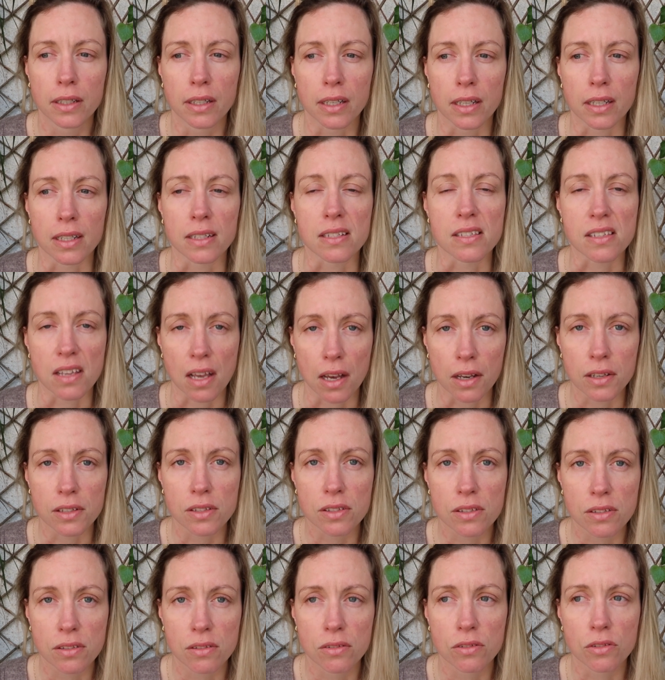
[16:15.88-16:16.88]
And it
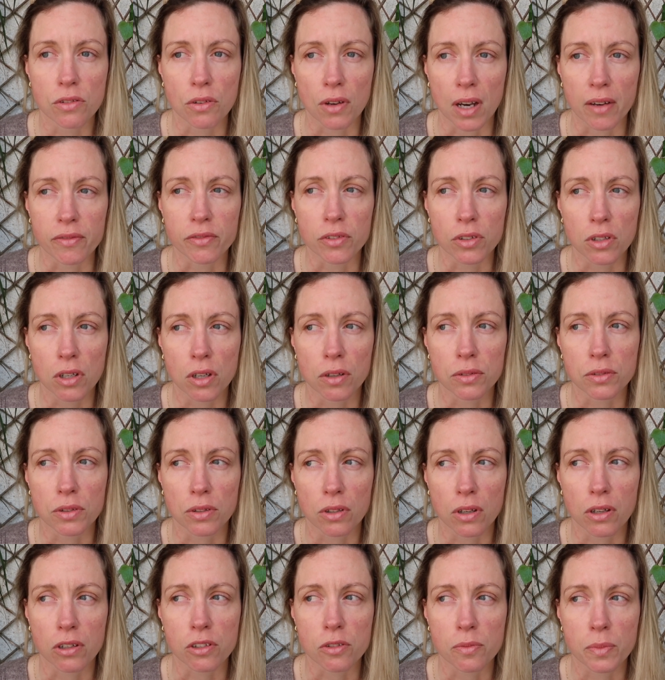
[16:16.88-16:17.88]
sucks to have to go to
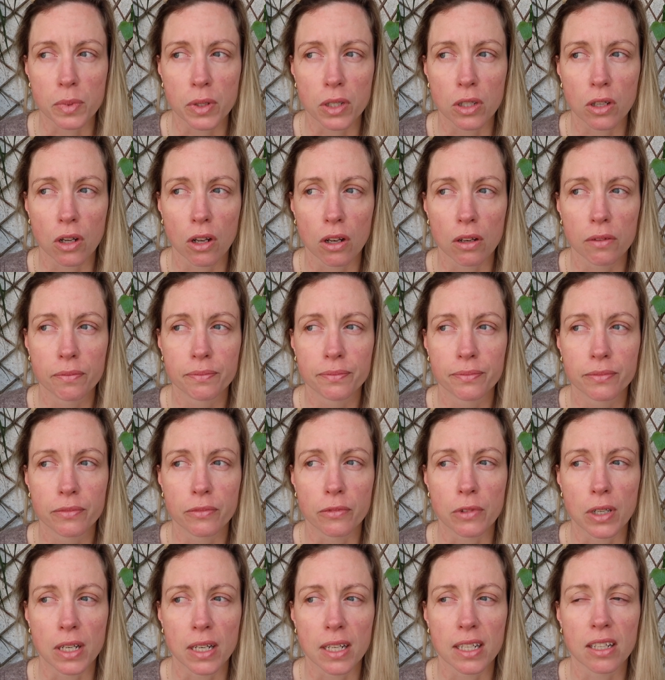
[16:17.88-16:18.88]
the hospital
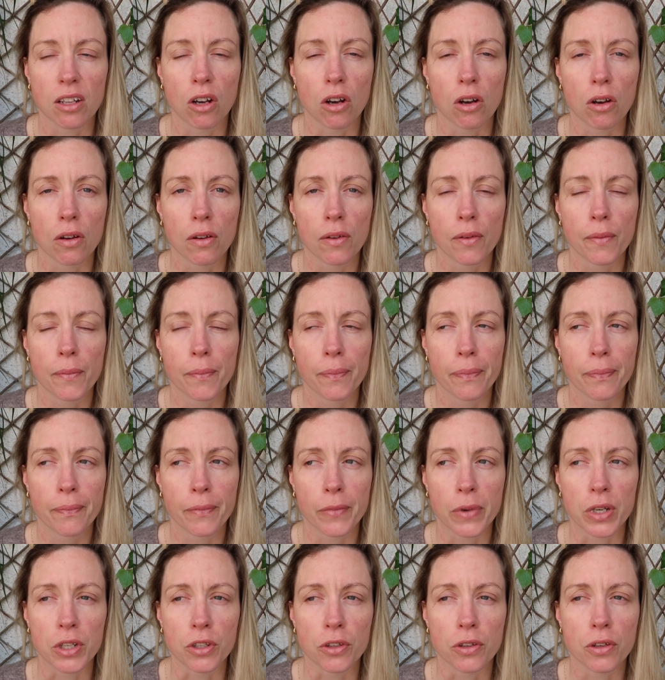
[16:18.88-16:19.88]
when
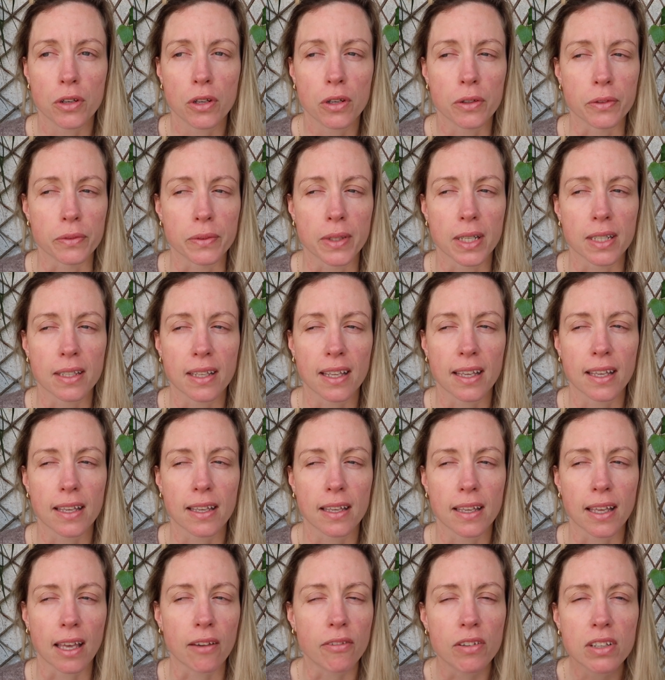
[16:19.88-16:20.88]
you know that
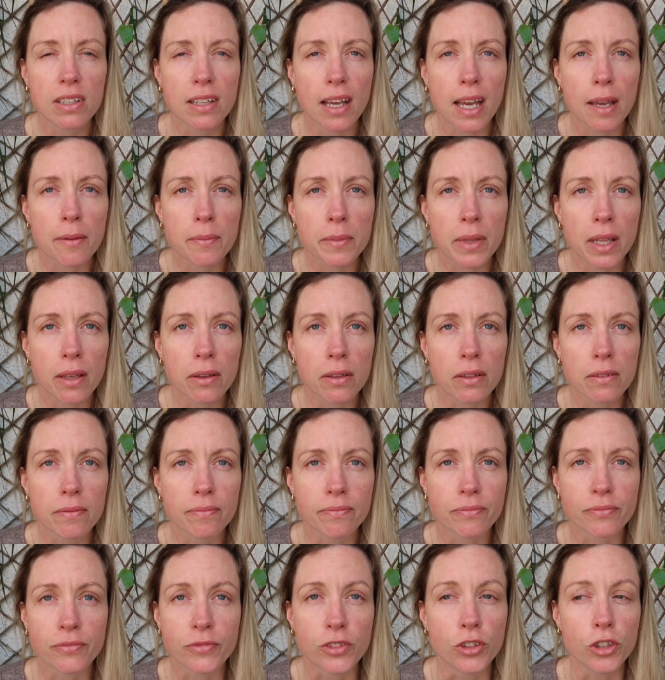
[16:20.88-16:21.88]
every time they
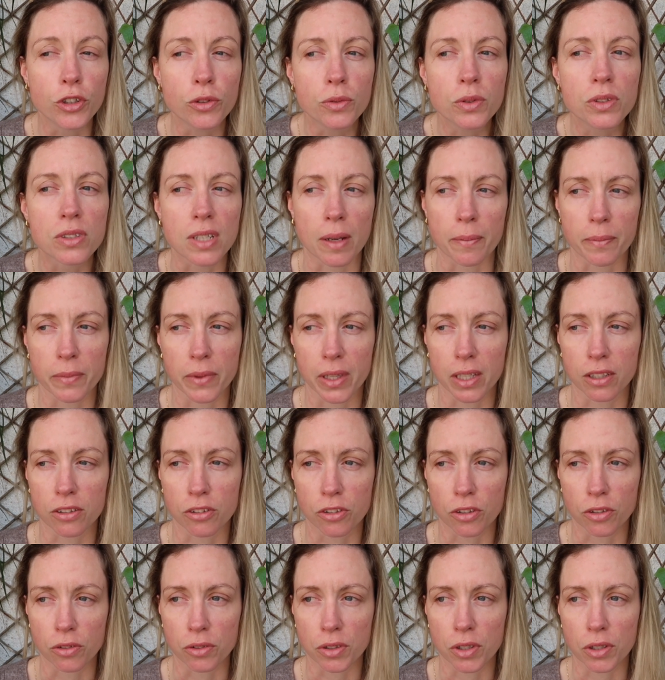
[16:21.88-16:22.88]
do something
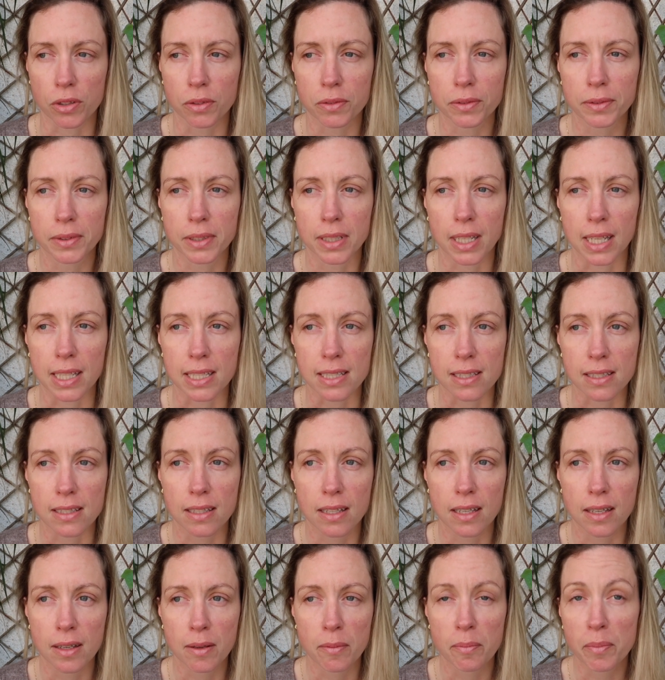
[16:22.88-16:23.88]
to you is
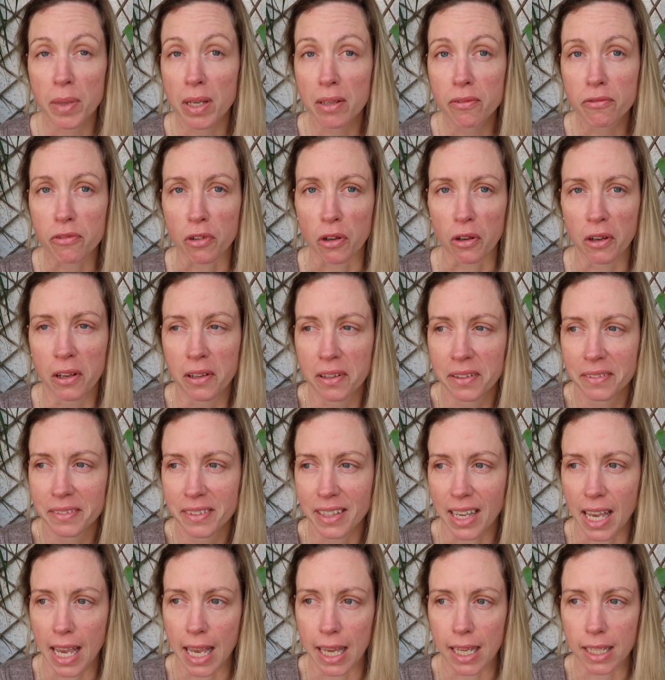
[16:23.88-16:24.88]
painful
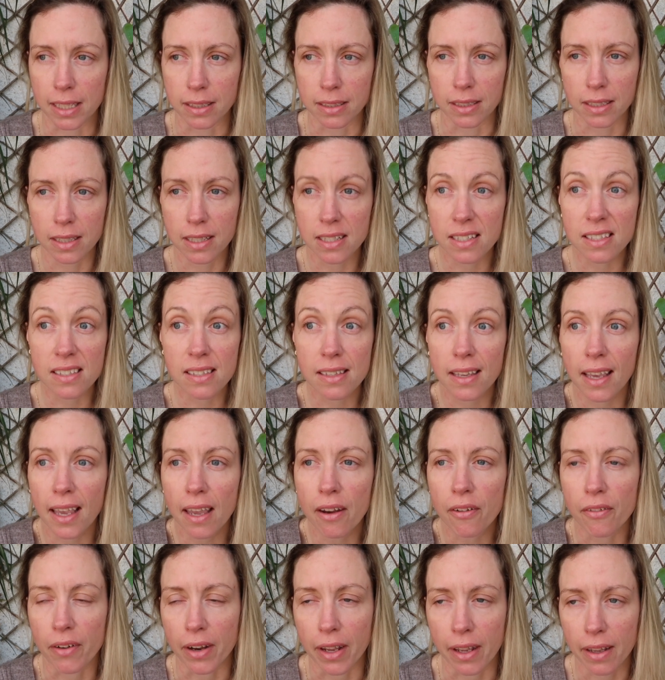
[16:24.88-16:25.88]
and
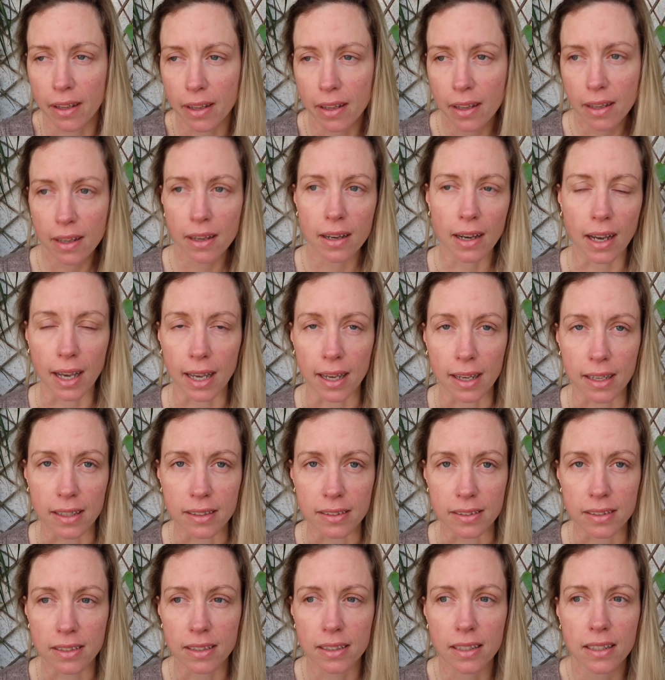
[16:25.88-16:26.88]
scary
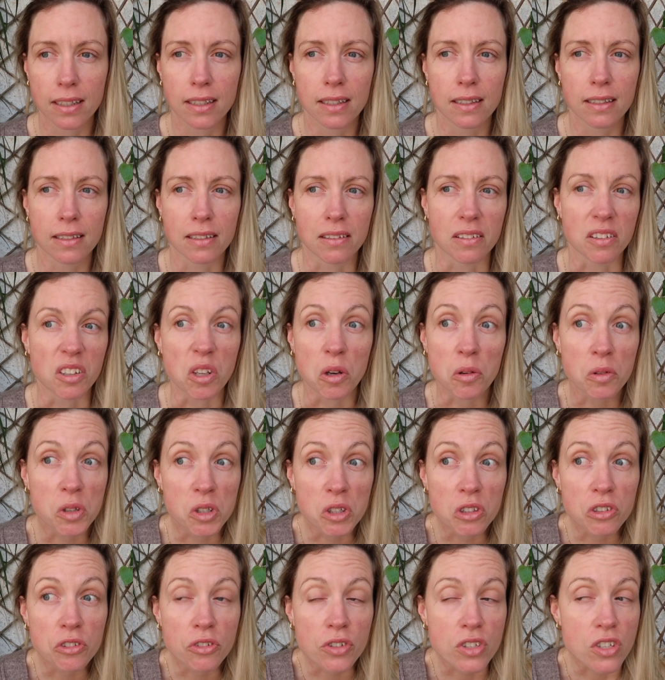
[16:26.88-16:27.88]
and no
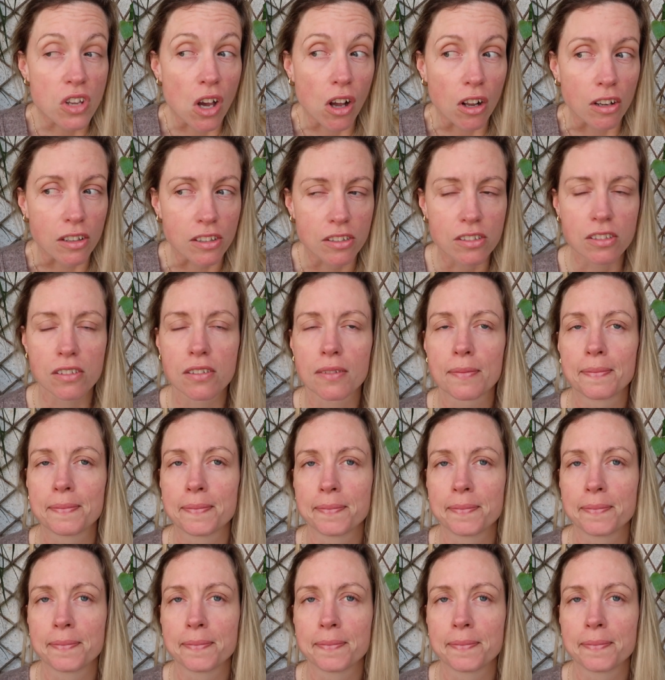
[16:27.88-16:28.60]
good results.